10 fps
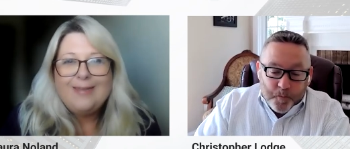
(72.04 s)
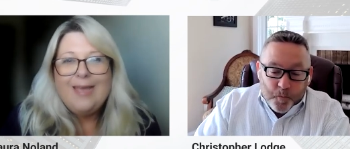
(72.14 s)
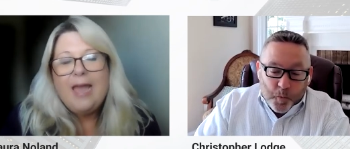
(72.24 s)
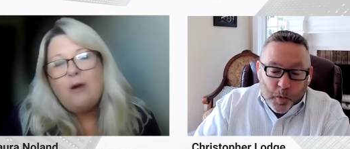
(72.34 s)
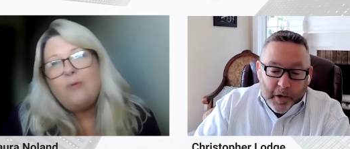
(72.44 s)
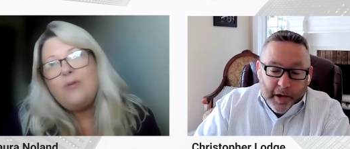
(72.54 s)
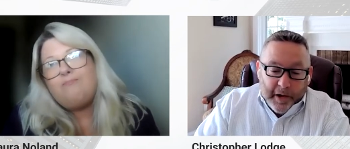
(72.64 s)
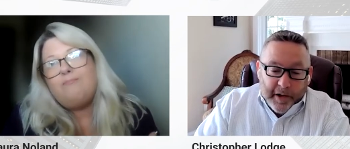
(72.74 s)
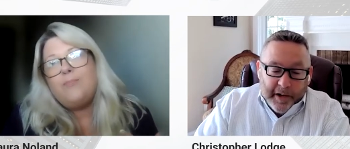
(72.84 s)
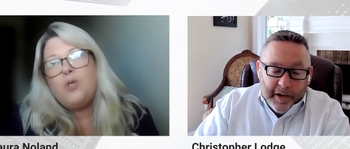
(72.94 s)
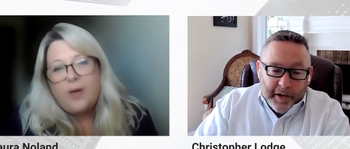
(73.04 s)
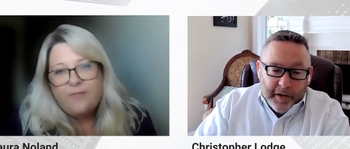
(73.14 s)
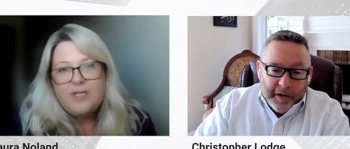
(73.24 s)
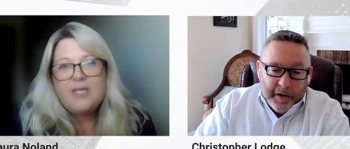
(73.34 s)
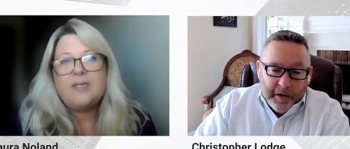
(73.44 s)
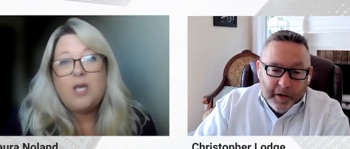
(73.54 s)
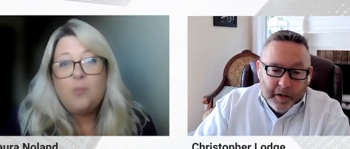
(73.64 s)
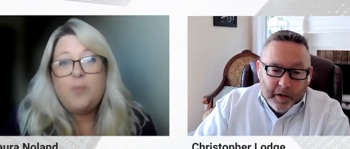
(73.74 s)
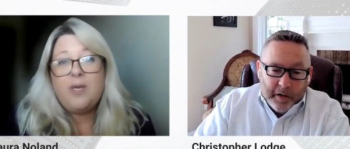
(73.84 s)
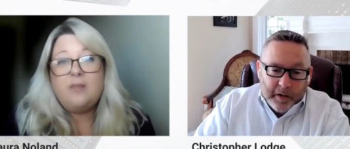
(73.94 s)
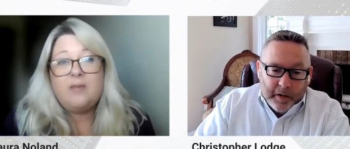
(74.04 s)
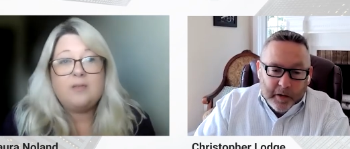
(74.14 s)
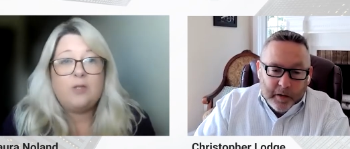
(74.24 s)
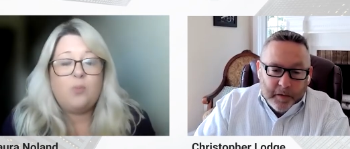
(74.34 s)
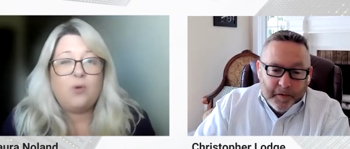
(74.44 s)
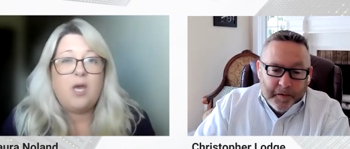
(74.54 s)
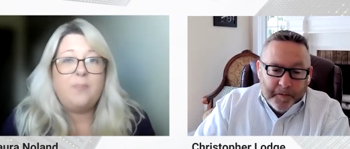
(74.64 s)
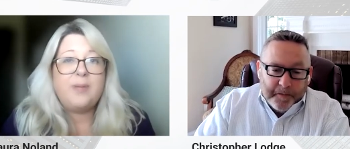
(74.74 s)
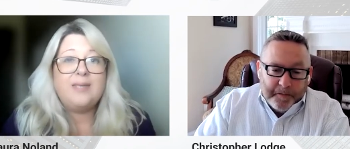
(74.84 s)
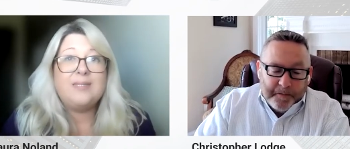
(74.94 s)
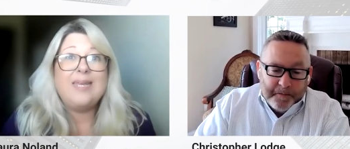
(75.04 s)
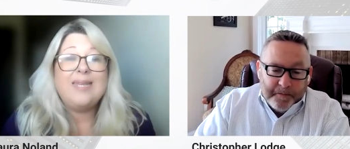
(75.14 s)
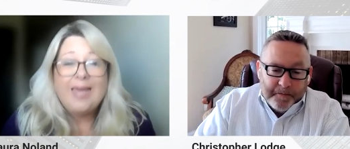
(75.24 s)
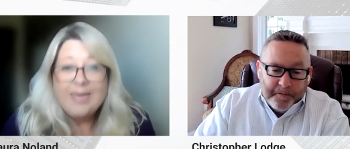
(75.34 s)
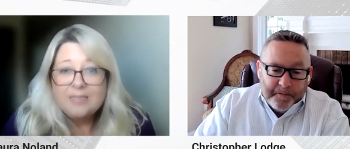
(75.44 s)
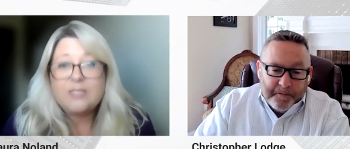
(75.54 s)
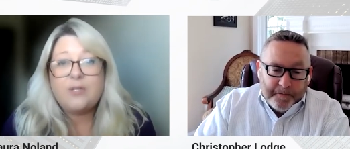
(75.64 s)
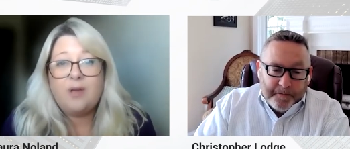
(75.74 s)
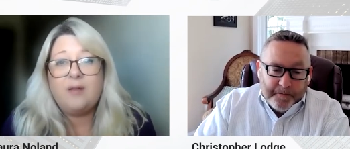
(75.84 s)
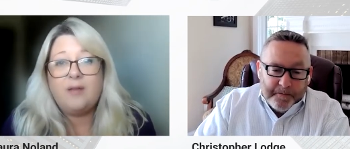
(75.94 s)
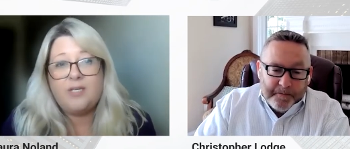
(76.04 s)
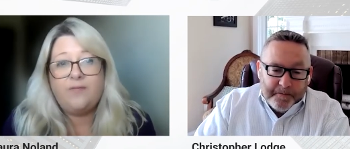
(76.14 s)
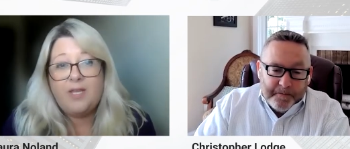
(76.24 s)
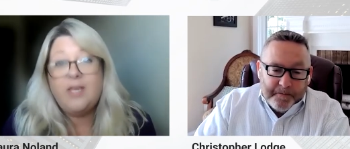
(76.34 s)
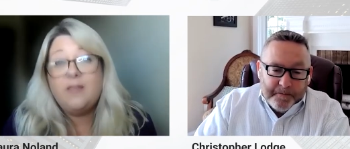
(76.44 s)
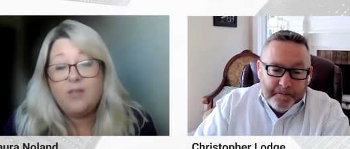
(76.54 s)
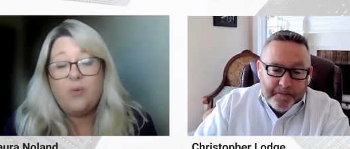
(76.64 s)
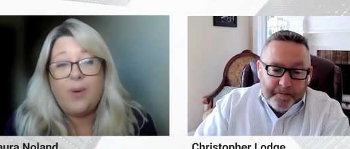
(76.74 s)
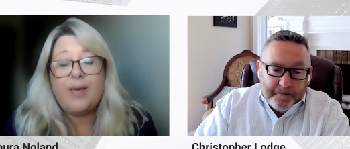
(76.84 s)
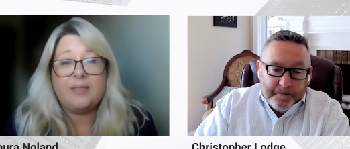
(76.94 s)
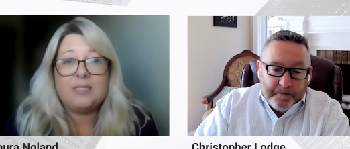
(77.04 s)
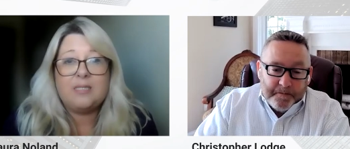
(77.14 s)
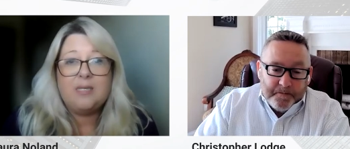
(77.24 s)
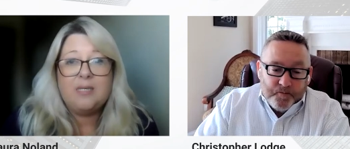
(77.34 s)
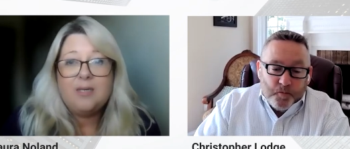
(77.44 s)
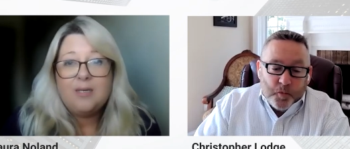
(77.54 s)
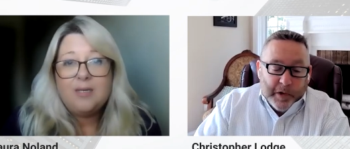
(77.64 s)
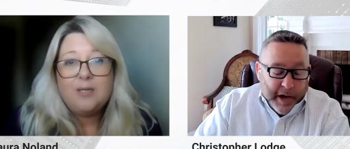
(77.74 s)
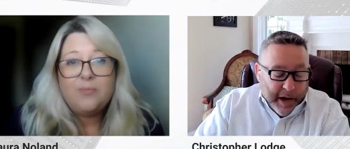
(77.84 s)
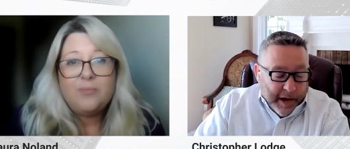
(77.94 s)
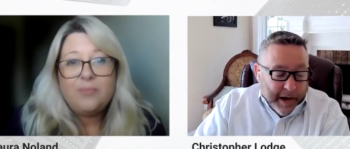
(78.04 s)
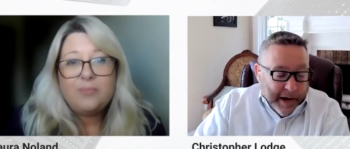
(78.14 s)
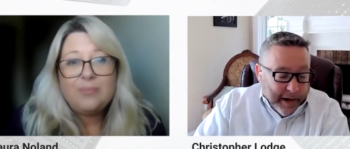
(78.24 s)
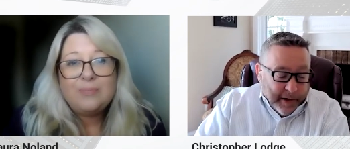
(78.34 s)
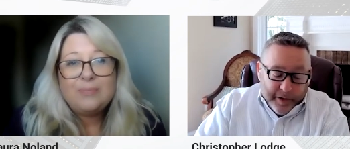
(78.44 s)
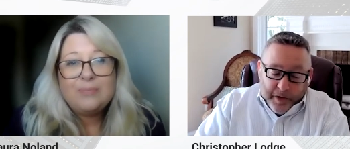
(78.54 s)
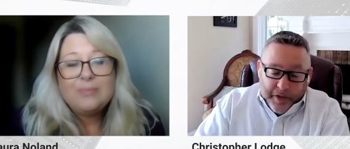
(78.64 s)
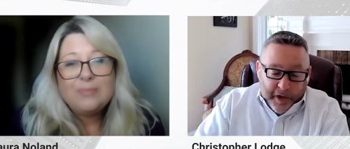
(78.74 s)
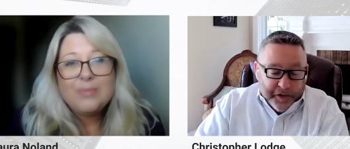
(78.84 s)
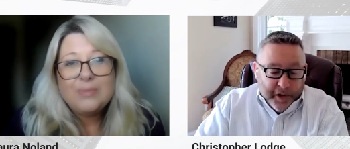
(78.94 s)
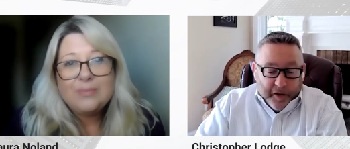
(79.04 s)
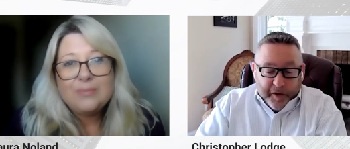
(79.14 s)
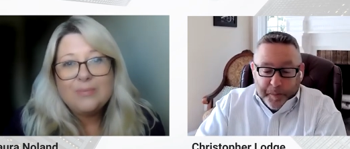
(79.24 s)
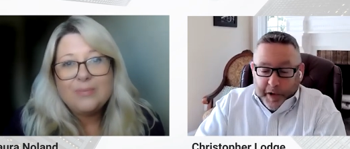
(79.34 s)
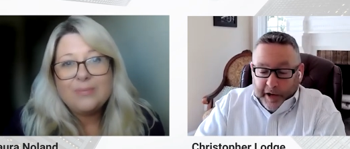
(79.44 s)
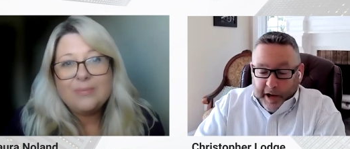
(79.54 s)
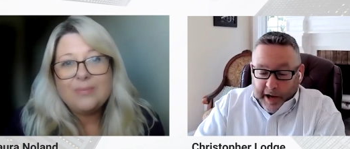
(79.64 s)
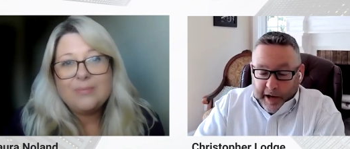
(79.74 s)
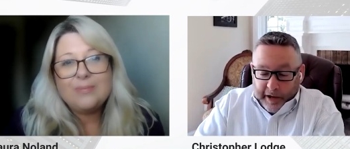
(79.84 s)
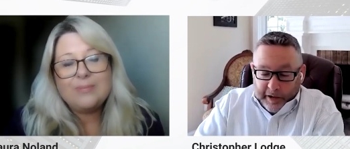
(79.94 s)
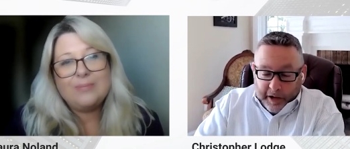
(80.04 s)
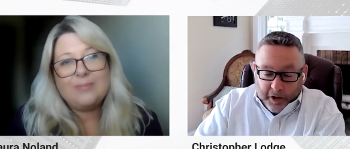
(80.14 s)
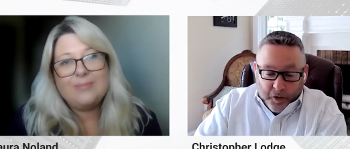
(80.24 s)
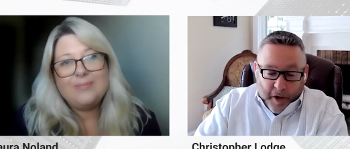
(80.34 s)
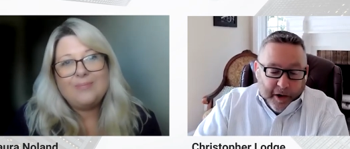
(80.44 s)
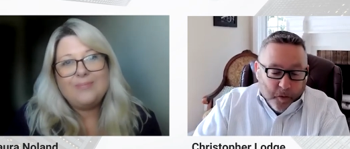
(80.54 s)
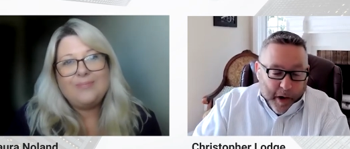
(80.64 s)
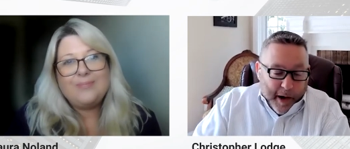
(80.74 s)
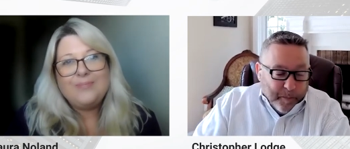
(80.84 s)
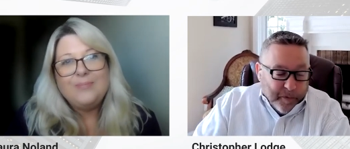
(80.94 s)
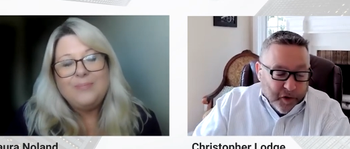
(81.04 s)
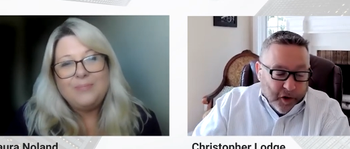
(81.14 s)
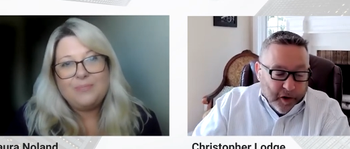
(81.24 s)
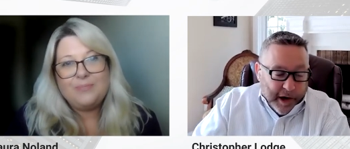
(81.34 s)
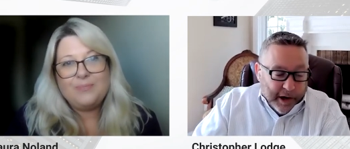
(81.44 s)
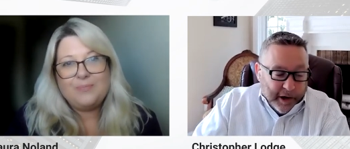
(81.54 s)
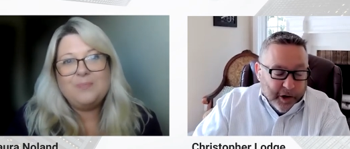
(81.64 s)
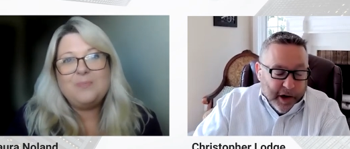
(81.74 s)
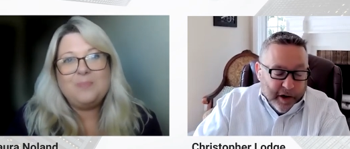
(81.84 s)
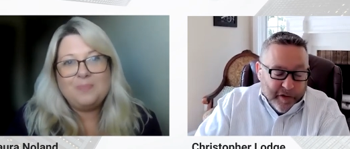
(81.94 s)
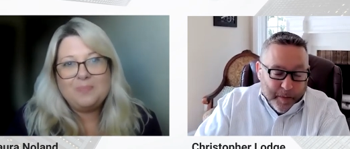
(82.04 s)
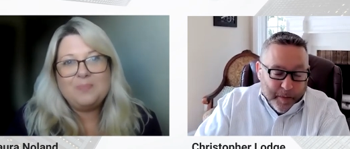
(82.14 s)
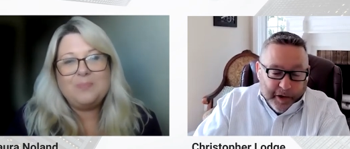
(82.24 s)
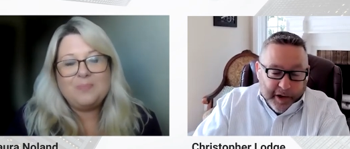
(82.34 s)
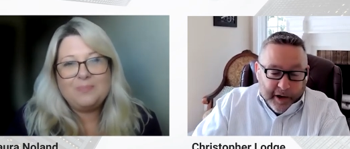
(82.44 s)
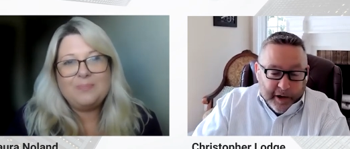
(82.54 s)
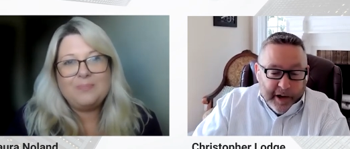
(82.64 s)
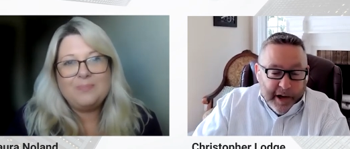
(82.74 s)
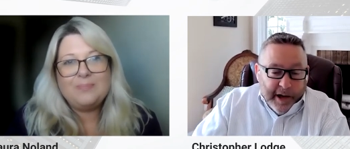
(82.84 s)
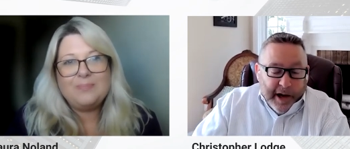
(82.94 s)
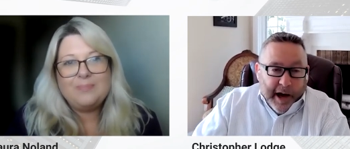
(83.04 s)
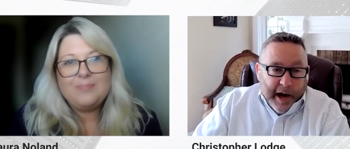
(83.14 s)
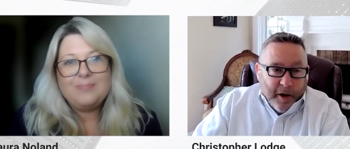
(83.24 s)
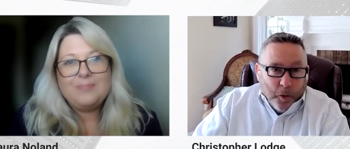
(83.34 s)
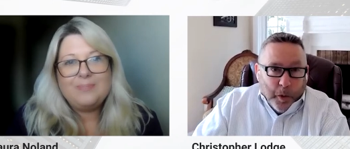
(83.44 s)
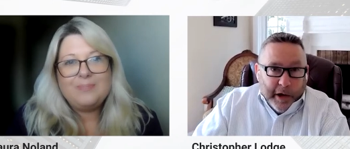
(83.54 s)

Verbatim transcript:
Speaker 1: and how UFD is helping these global companies enhance their connectivity in the US?
Speaker 2: Yeah, uh, this year has been uh, a great ramp for uh, United Fiber and Data. Uh,